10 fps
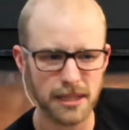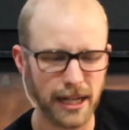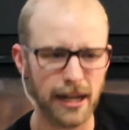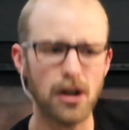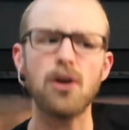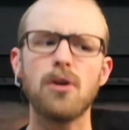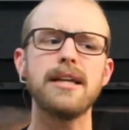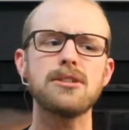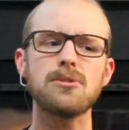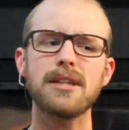saying, oh,
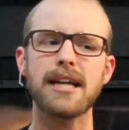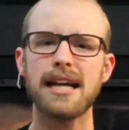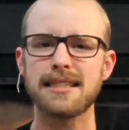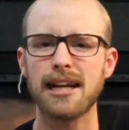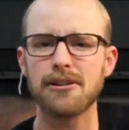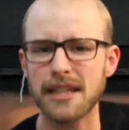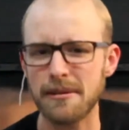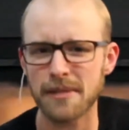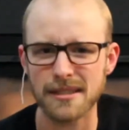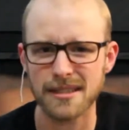he's only casting out
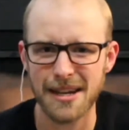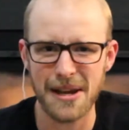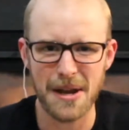demons